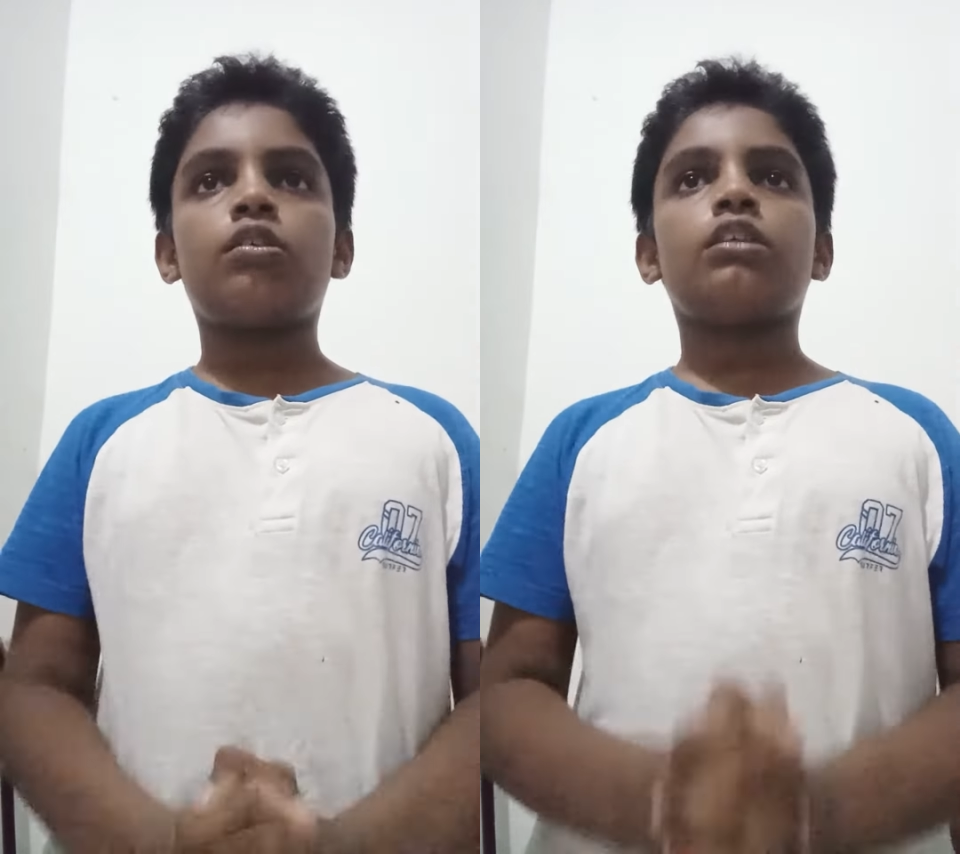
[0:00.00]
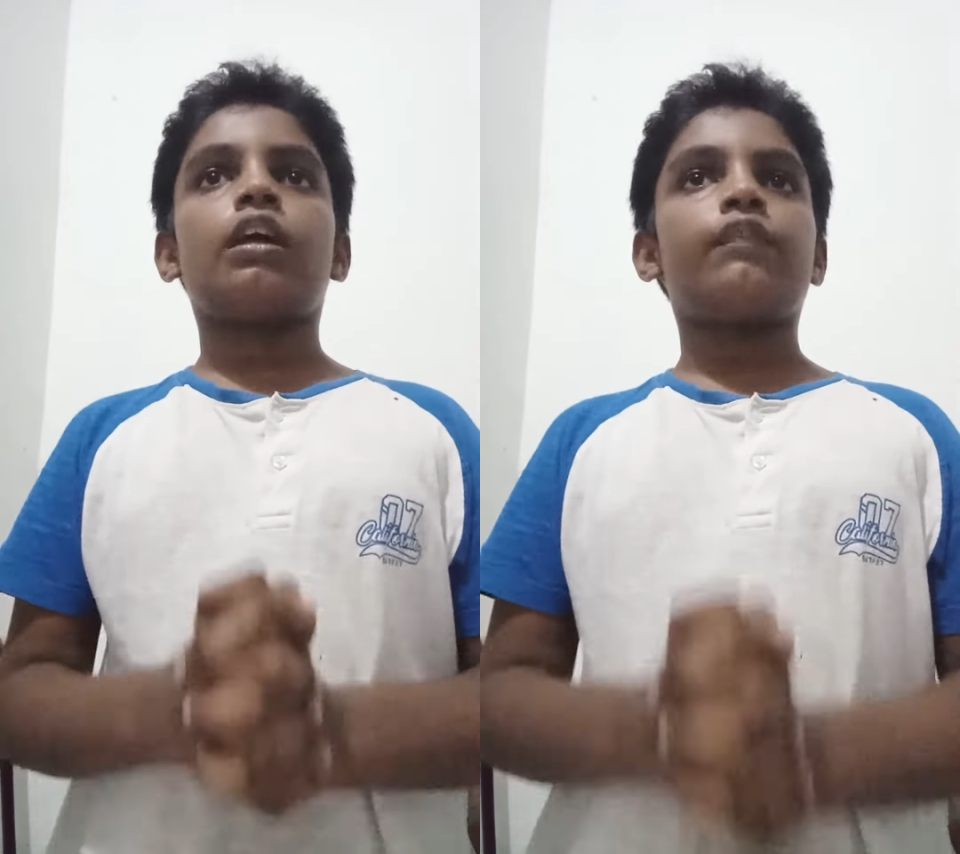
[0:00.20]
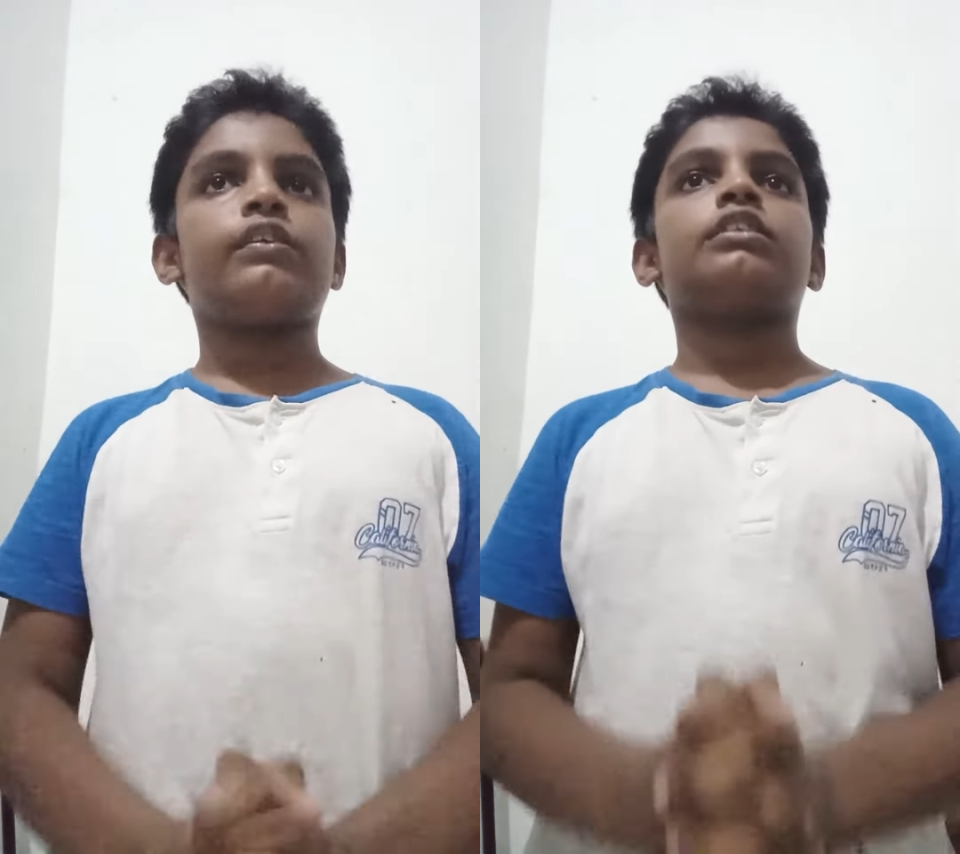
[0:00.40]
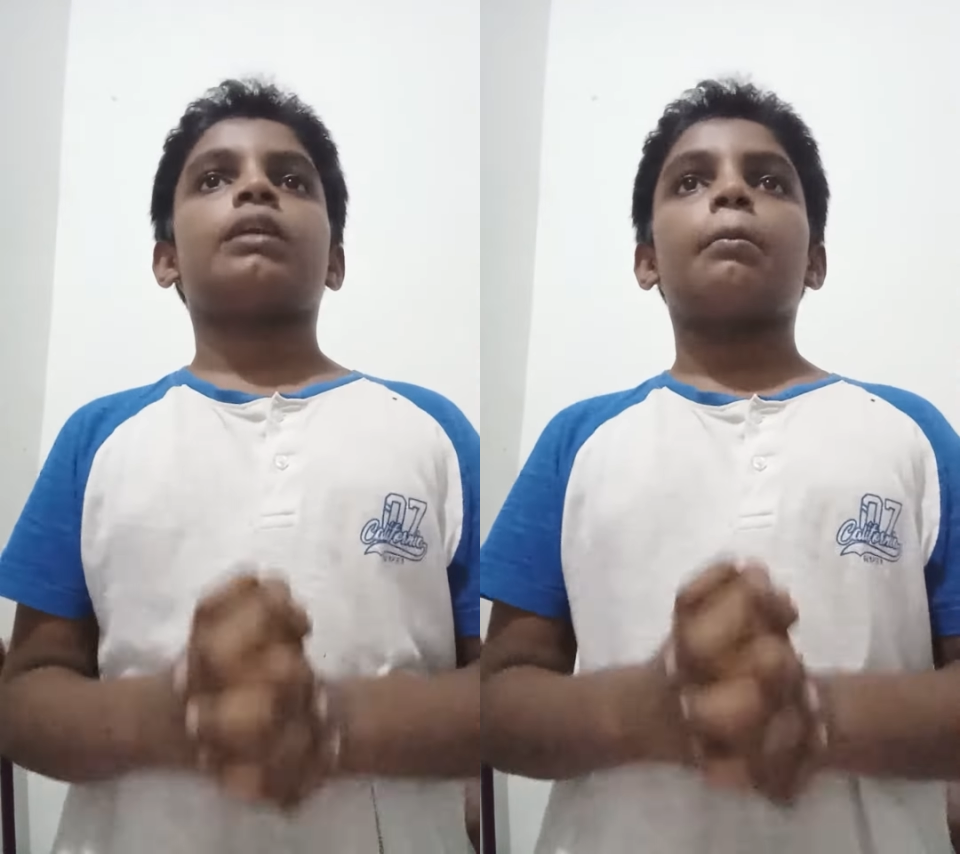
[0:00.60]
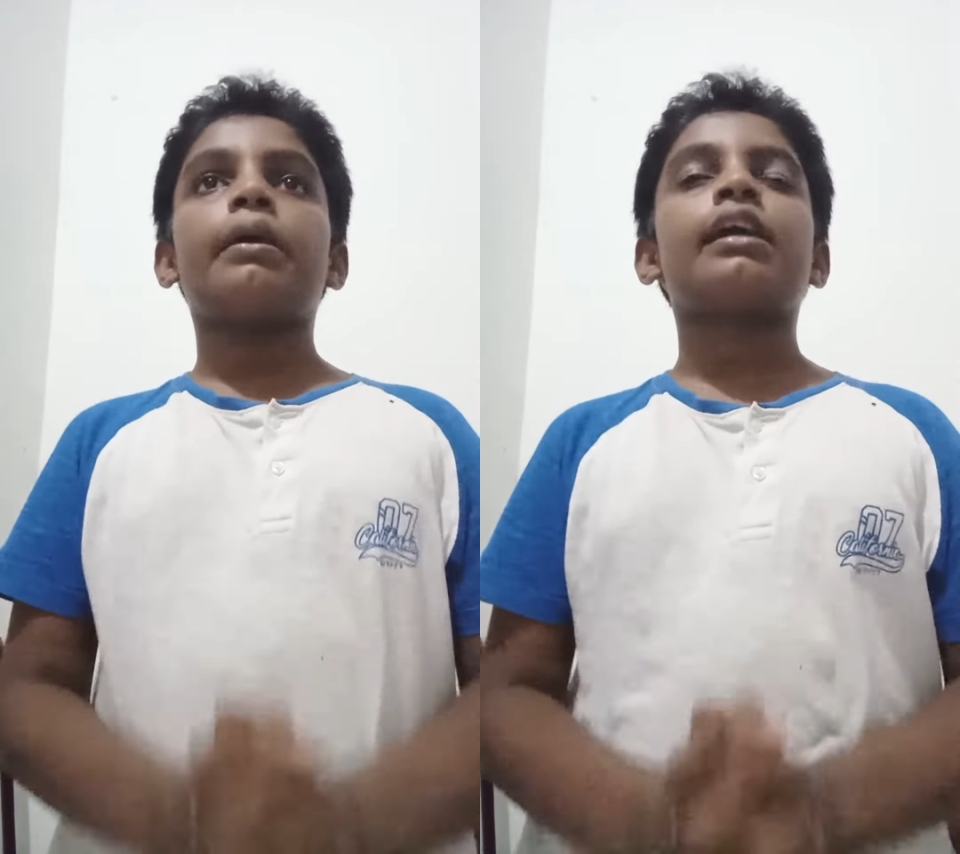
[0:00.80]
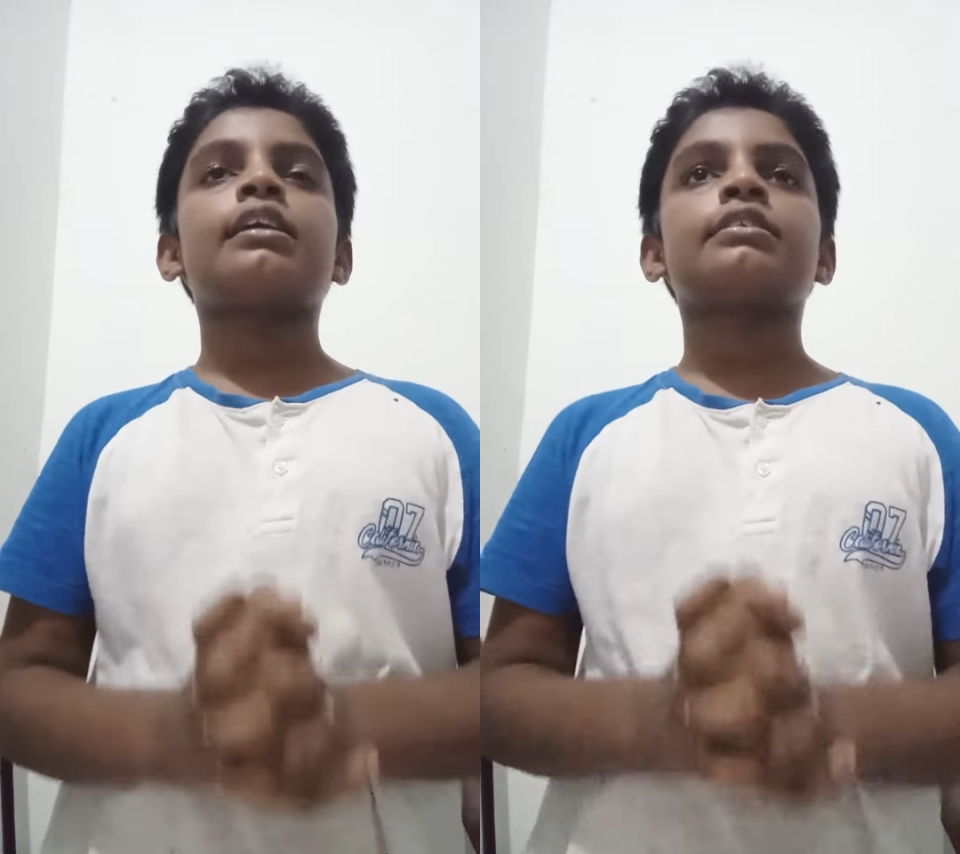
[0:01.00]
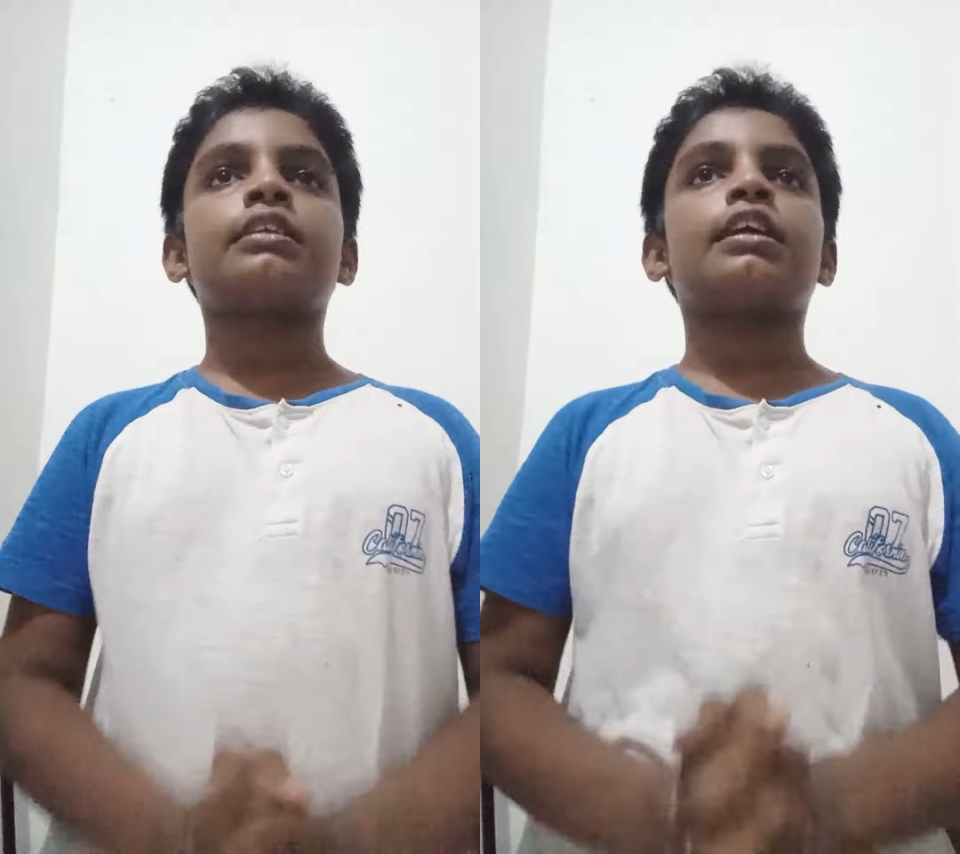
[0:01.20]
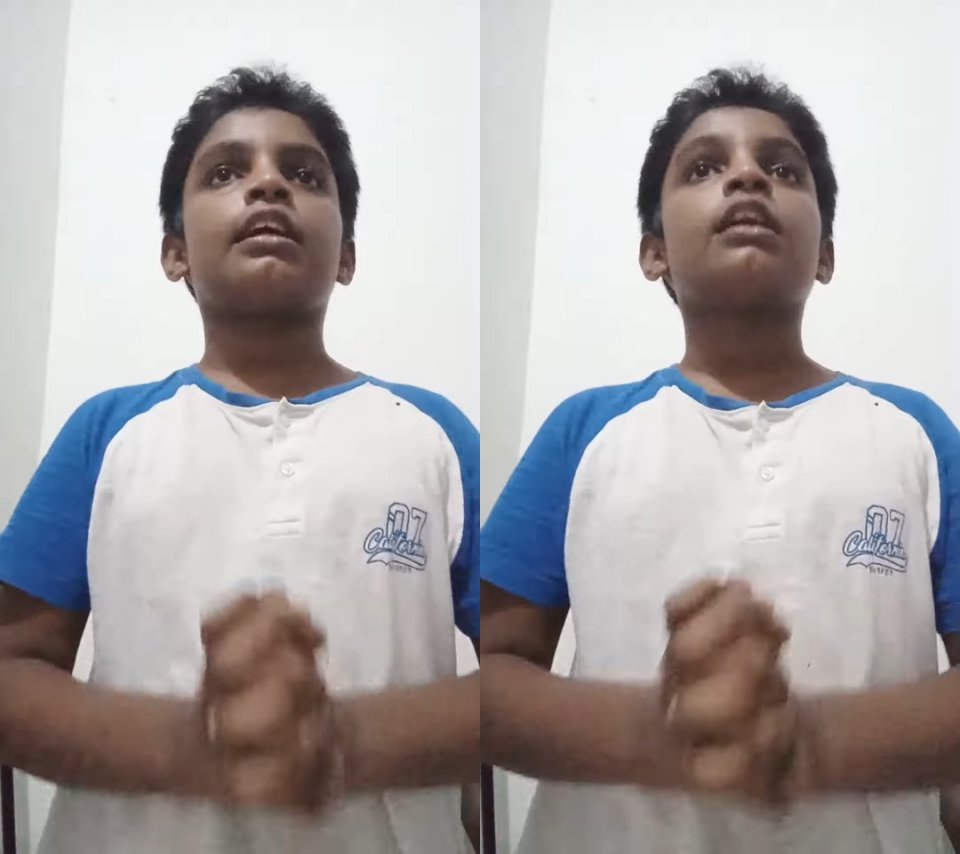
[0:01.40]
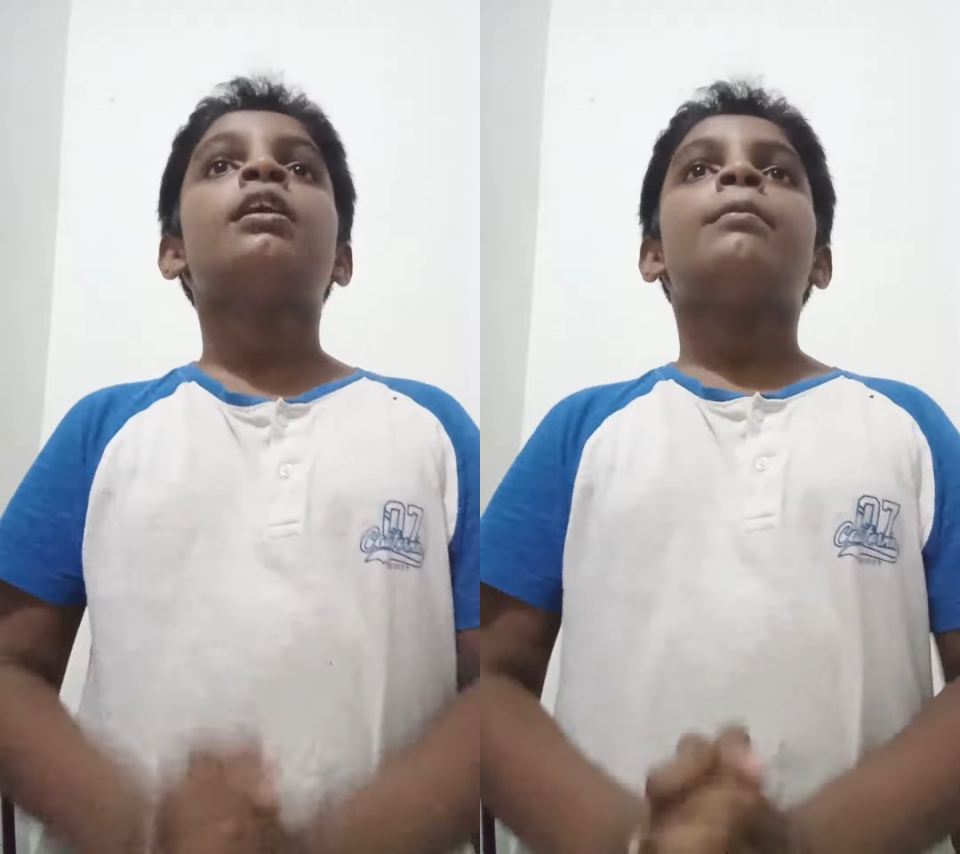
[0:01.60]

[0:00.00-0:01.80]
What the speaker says: world that feels amazing.